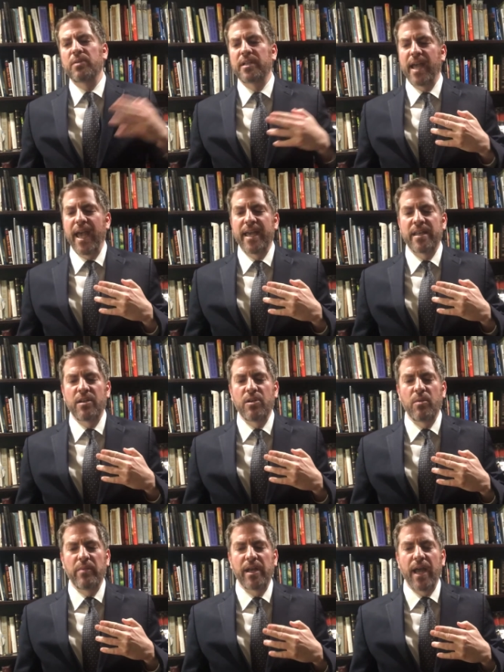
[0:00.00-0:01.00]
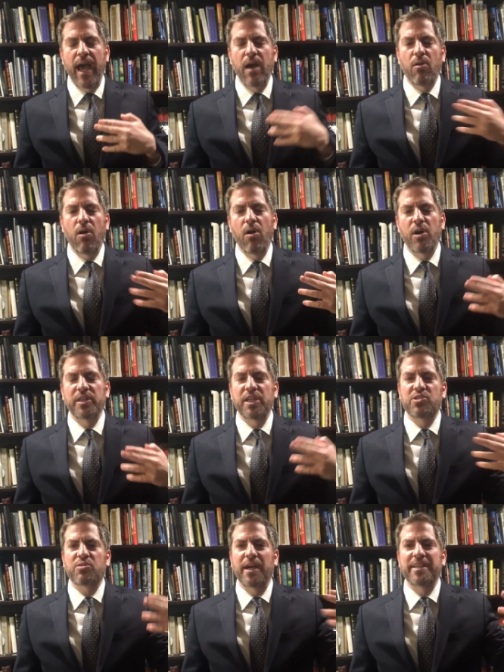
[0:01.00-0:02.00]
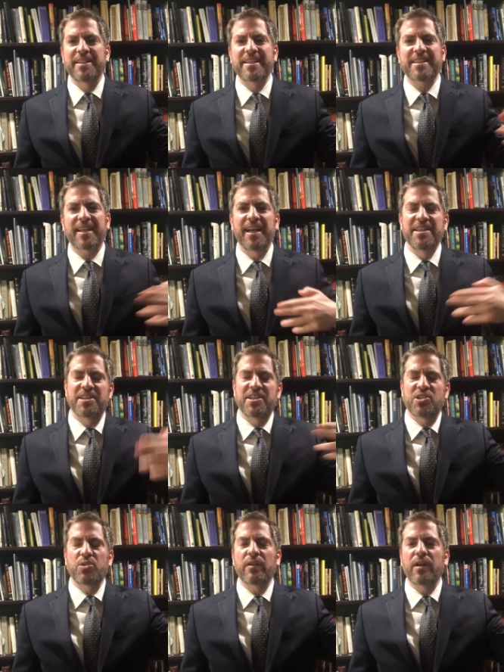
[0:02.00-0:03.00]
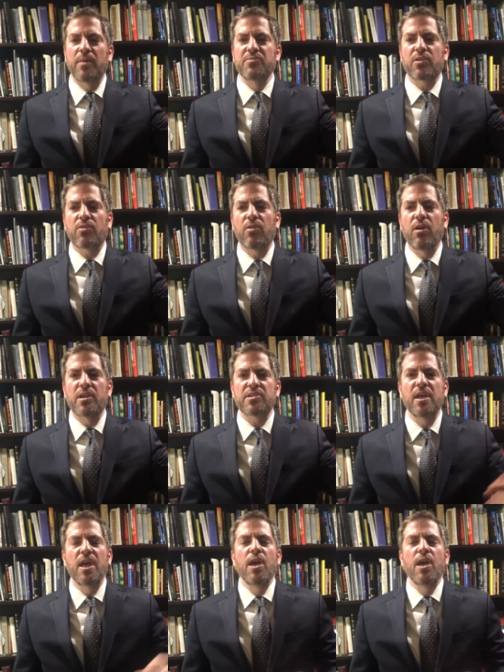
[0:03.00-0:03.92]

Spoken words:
and no matter how hard they try to disguise it, it just sort of comes across.